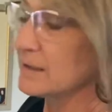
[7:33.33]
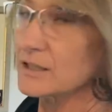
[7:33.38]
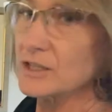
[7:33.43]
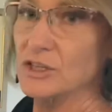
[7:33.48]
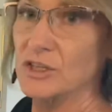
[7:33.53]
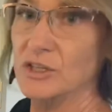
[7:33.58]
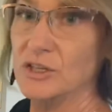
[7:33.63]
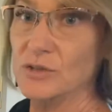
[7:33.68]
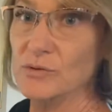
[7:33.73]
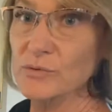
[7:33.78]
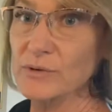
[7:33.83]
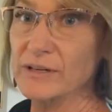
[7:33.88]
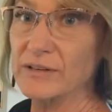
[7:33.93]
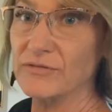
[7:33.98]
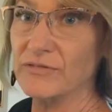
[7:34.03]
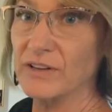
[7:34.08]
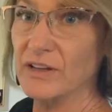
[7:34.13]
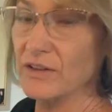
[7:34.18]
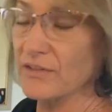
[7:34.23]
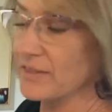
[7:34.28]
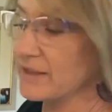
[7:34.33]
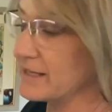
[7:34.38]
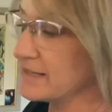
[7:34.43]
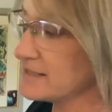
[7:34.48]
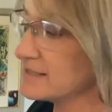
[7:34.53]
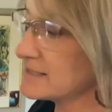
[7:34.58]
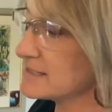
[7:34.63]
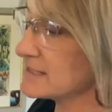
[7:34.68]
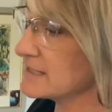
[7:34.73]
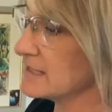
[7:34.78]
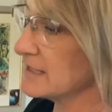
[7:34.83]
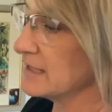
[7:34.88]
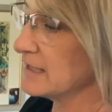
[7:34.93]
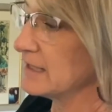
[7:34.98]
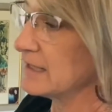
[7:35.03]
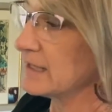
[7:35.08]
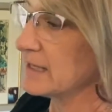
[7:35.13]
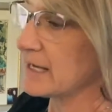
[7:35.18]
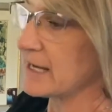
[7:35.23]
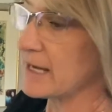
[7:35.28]
You can refill this,
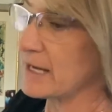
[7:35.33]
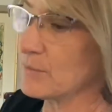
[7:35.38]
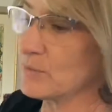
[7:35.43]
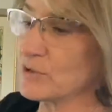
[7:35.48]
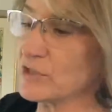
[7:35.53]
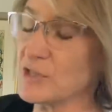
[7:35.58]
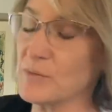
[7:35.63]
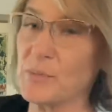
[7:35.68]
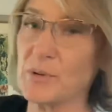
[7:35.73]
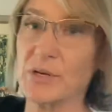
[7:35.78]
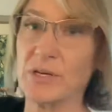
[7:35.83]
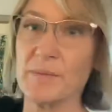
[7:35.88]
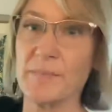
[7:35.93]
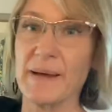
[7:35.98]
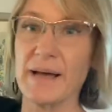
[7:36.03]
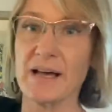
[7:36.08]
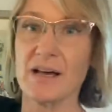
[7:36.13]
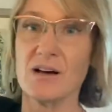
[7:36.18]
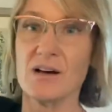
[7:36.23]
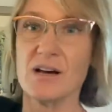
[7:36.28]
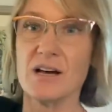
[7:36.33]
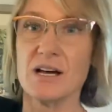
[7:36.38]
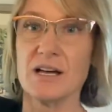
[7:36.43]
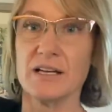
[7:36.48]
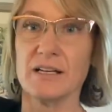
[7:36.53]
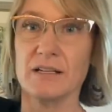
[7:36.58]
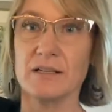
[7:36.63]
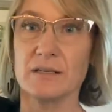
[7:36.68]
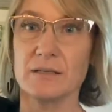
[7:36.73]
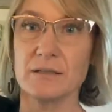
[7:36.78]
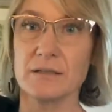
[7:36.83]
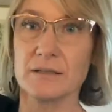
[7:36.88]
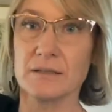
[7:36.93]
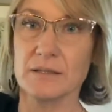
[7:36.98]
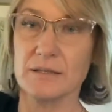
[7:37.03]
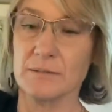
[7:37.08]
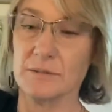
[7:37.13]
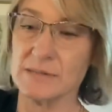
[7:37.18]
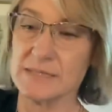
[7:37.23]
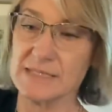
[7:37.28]
and when you put it back on,
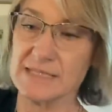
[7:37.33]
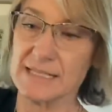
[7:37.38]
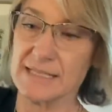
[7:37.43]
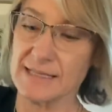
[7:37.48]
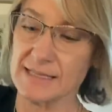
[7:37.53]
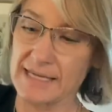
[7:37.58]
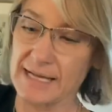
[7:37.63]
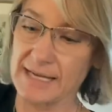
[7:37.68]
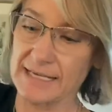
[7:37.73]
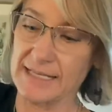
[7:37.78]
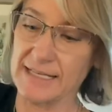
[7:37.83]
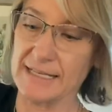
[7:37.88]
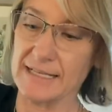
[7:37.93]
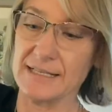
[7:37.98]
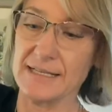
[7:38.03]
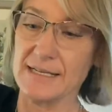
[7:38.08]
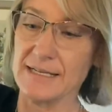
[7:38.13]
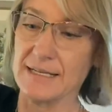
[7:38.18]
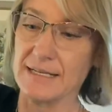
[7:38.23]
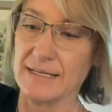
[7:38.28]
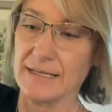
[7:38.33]
stick that in.